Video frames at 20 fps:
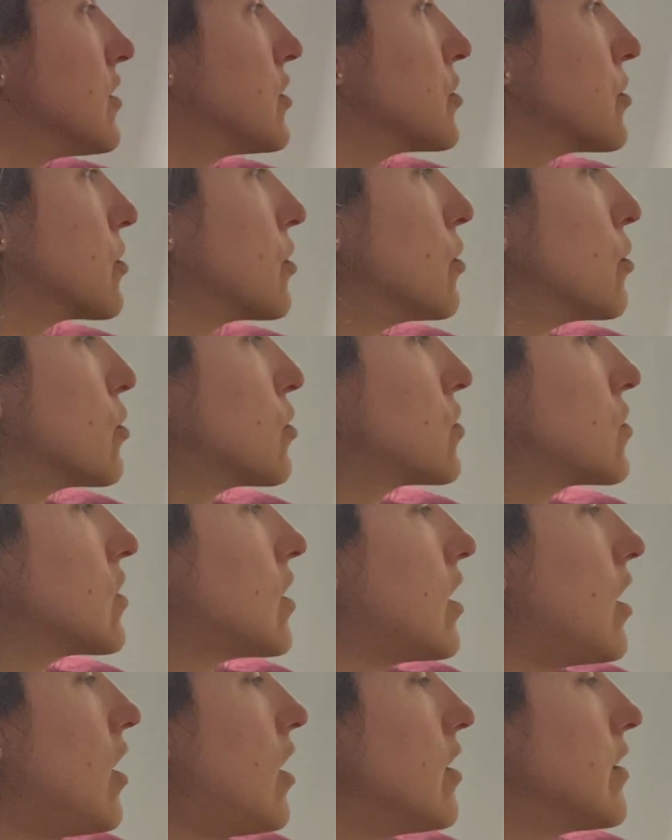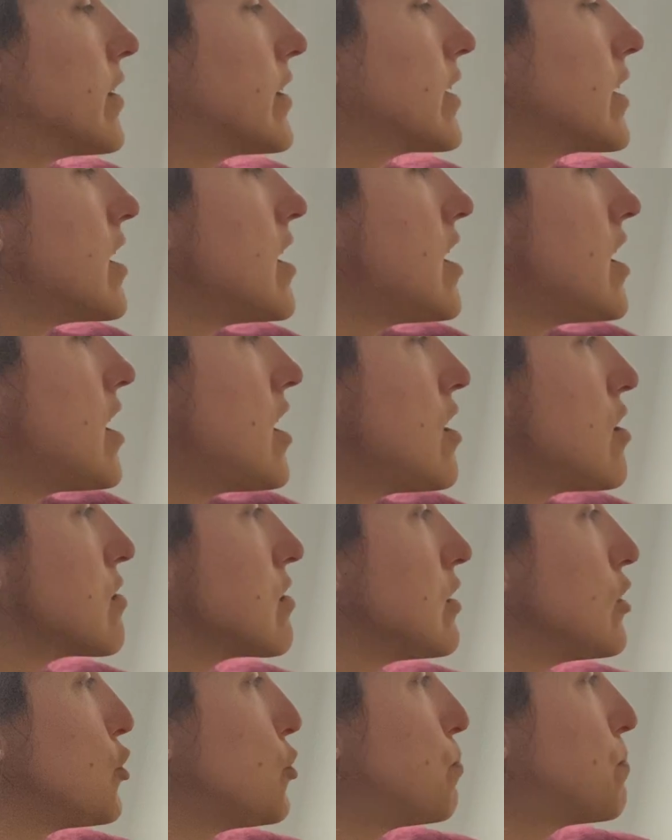So it goes
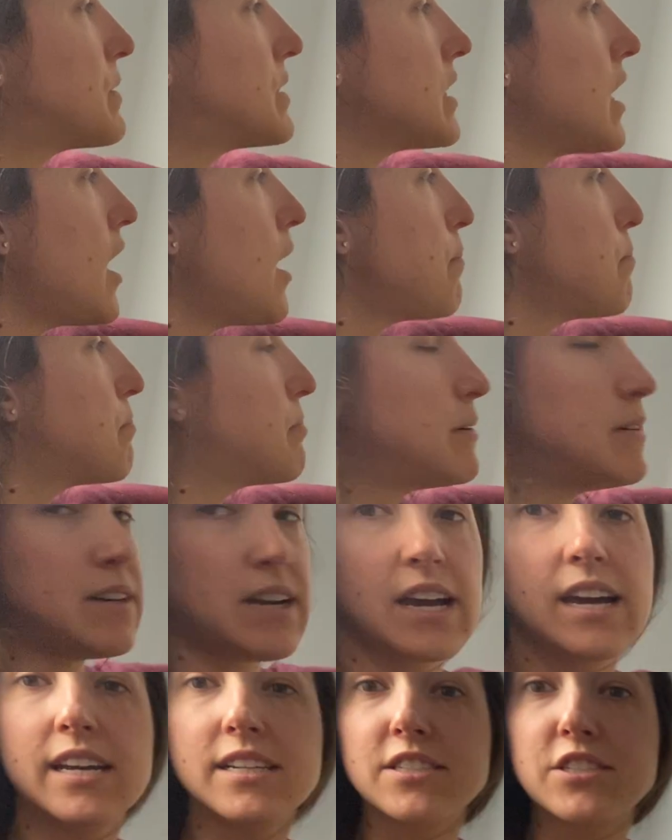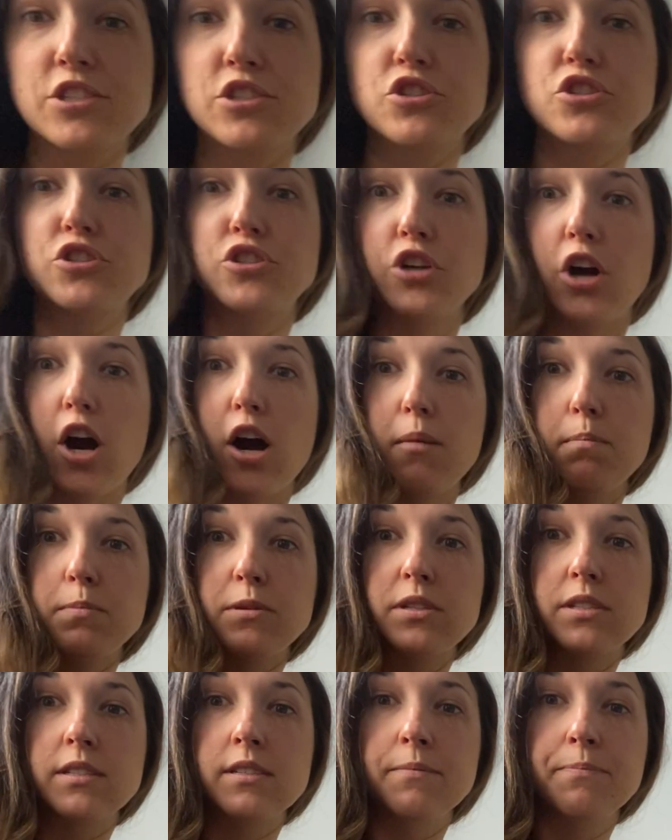down, loops up, and
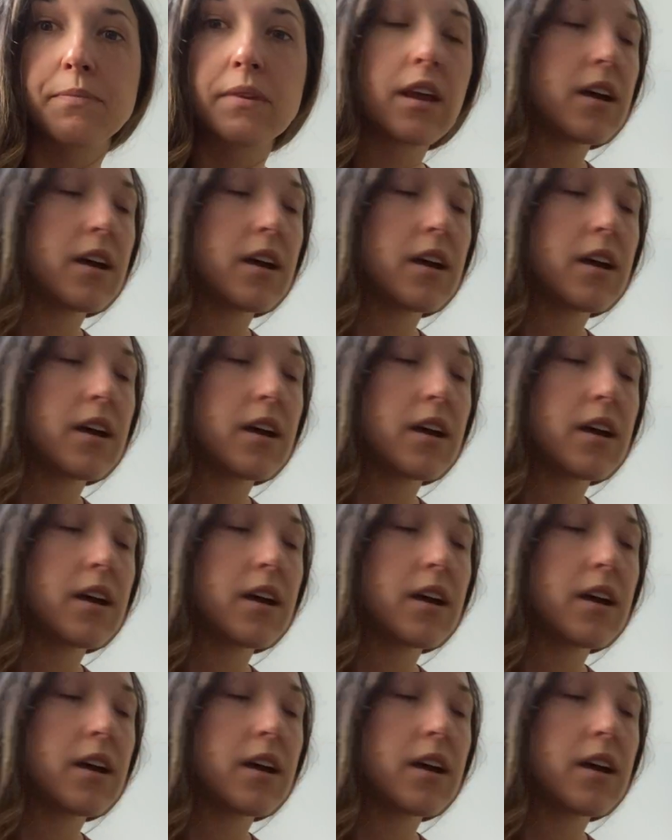stops.